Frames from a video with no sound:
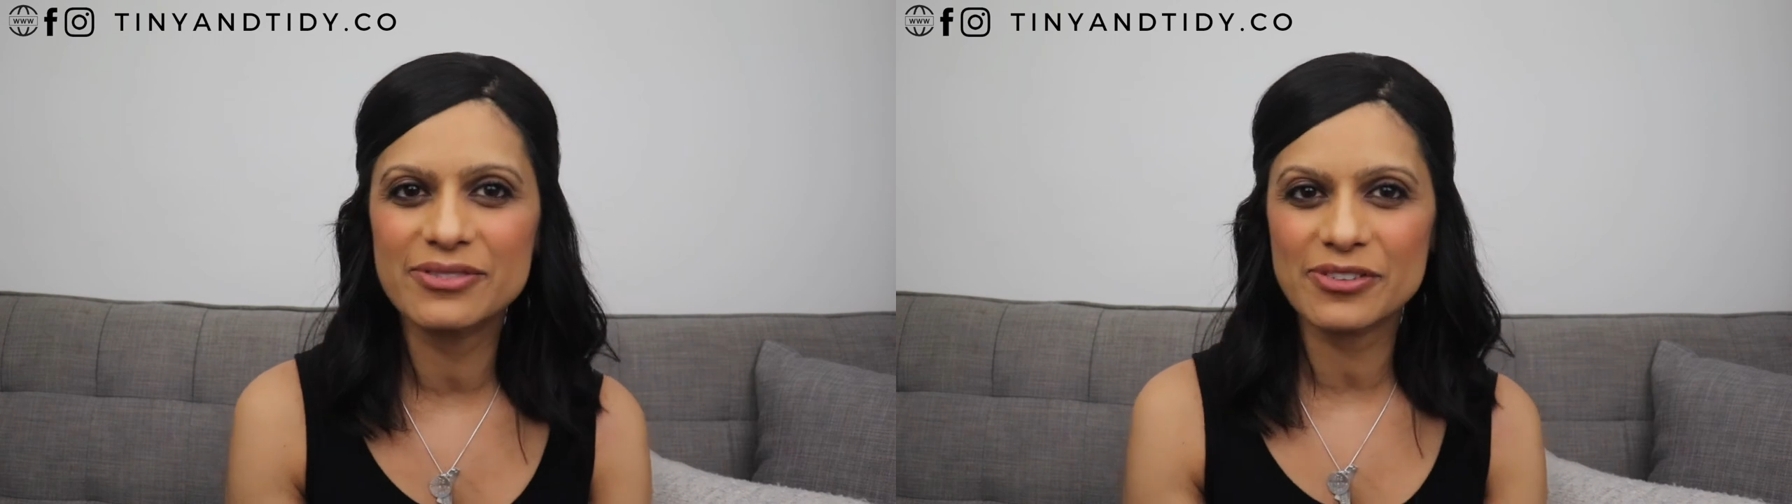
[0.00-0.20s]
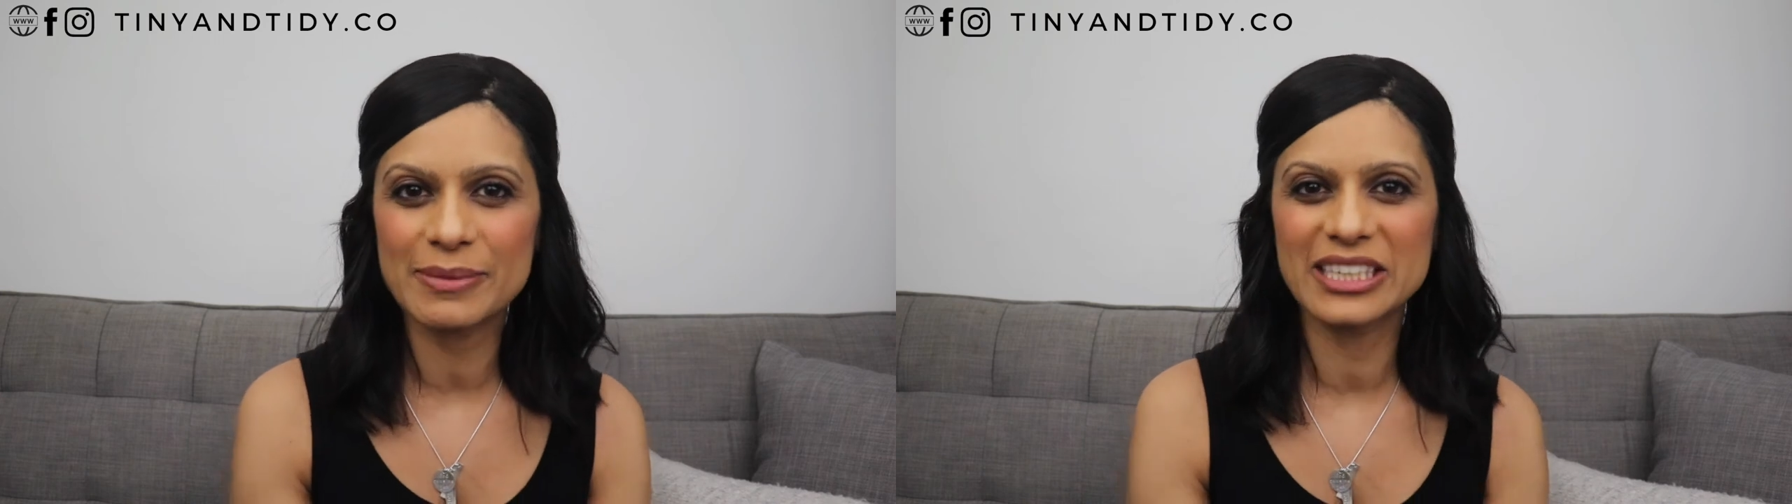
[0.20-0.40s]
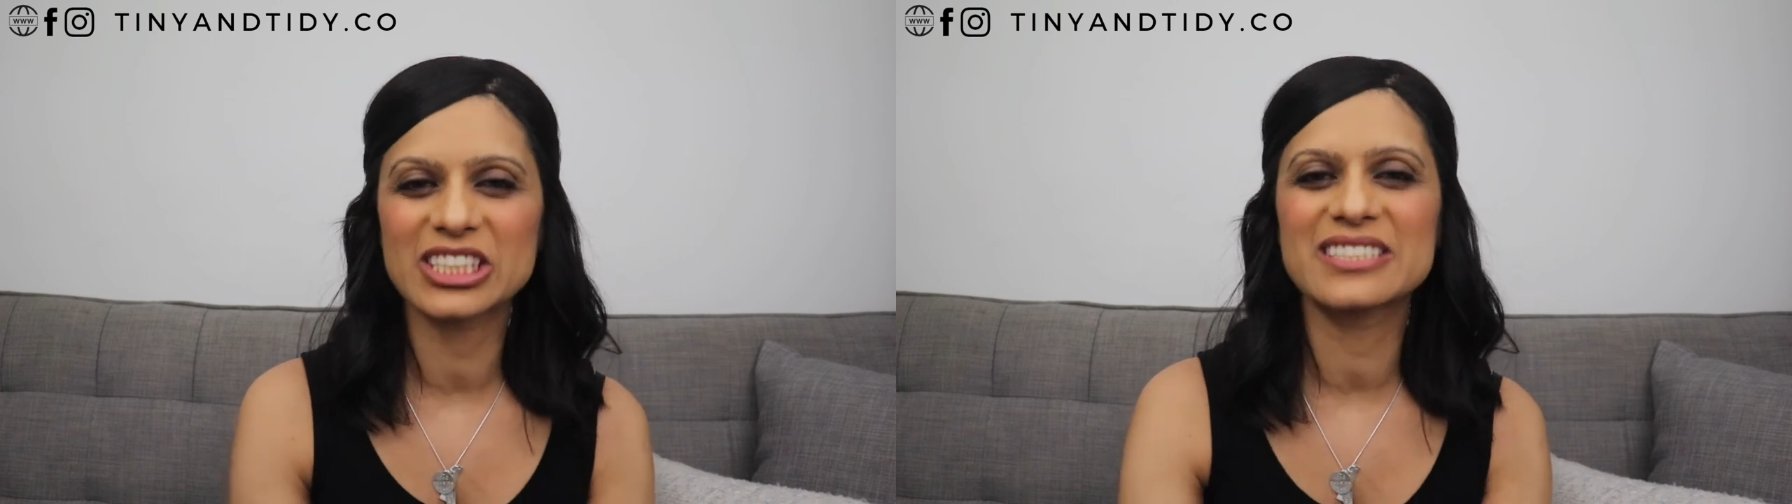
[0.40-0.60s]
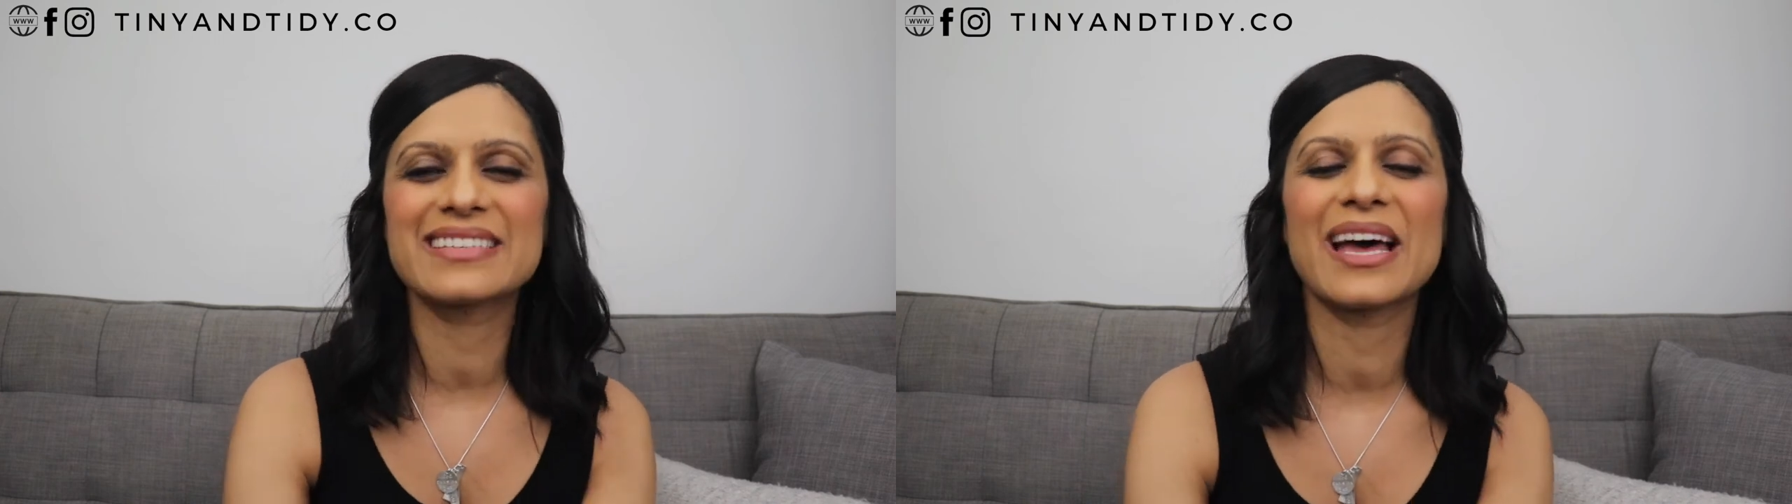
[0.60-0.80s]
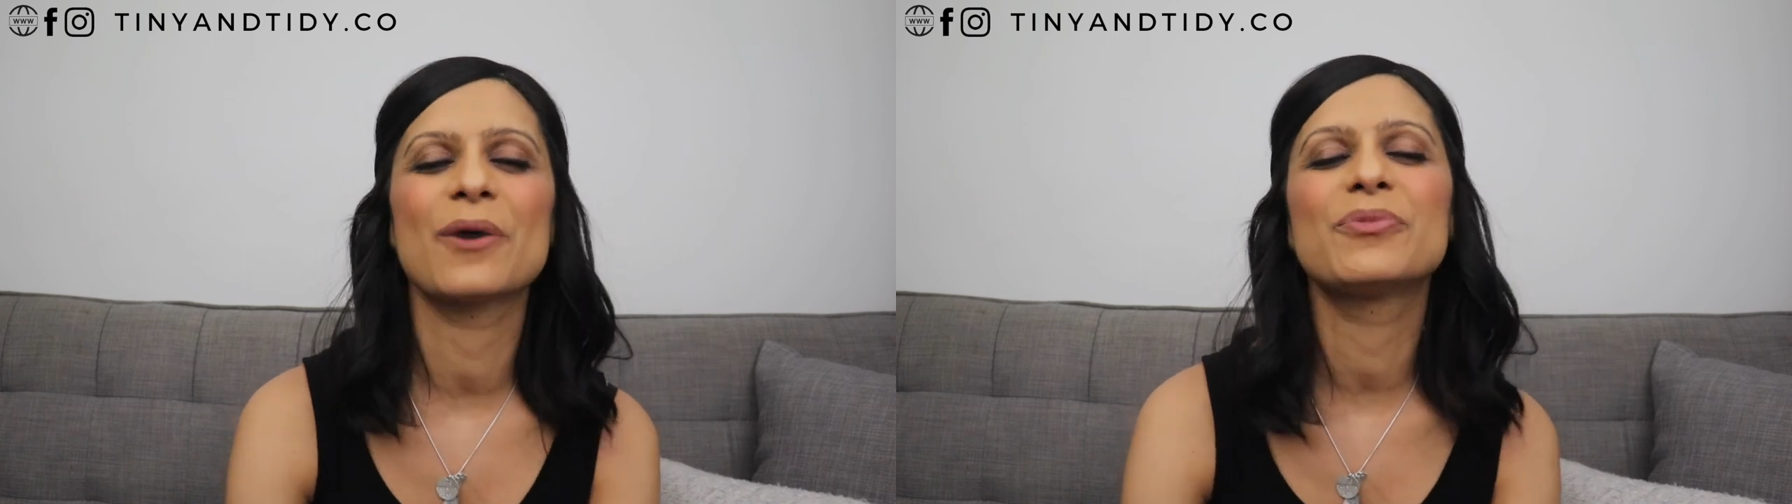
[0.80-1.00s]
information
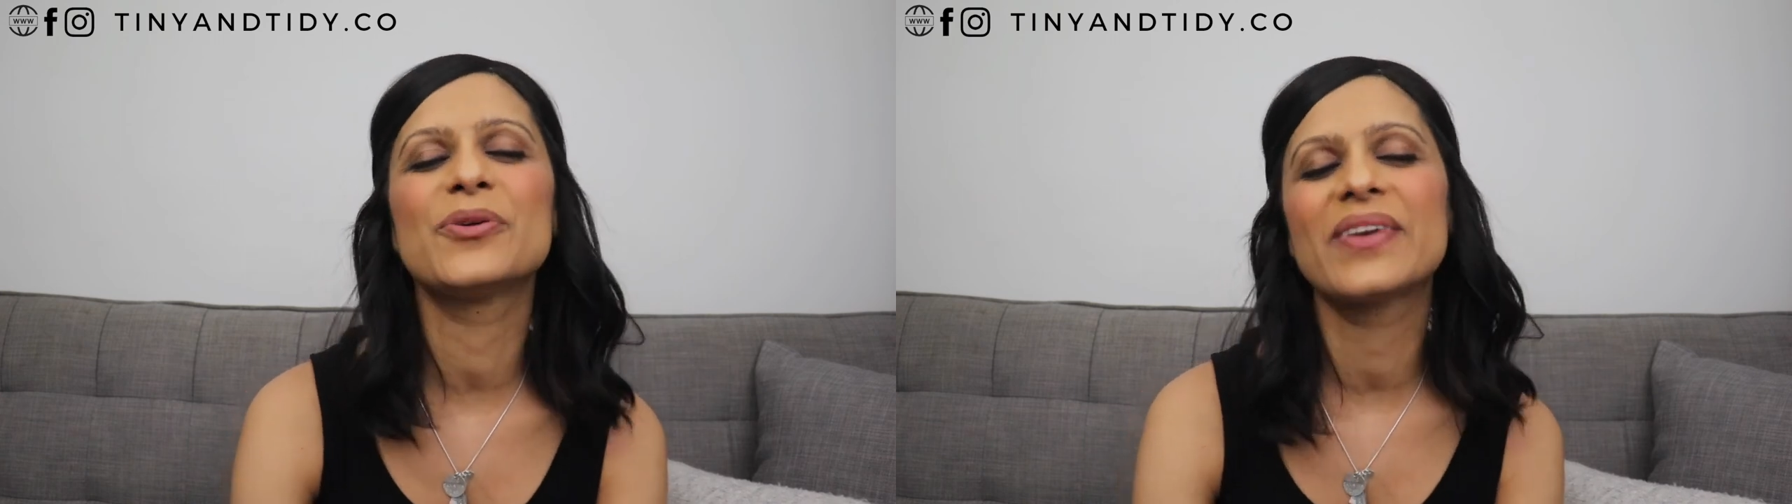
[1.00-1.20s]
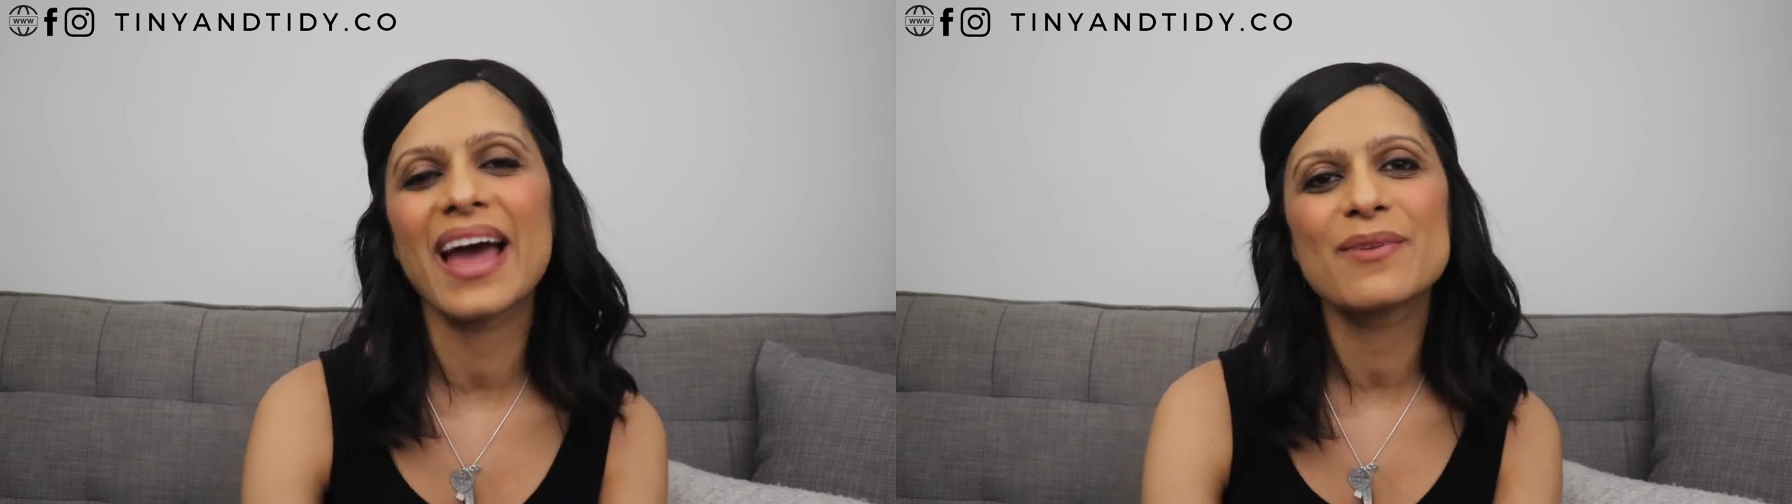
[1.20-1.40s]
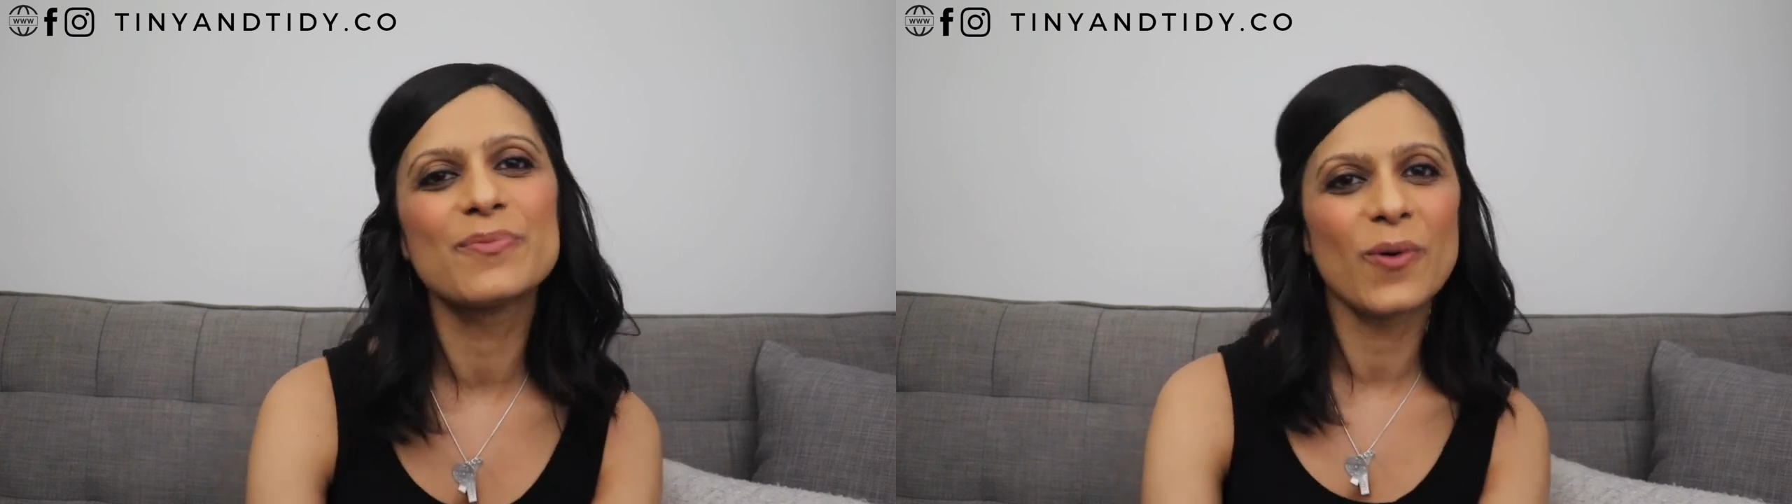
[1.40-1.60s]
to help you get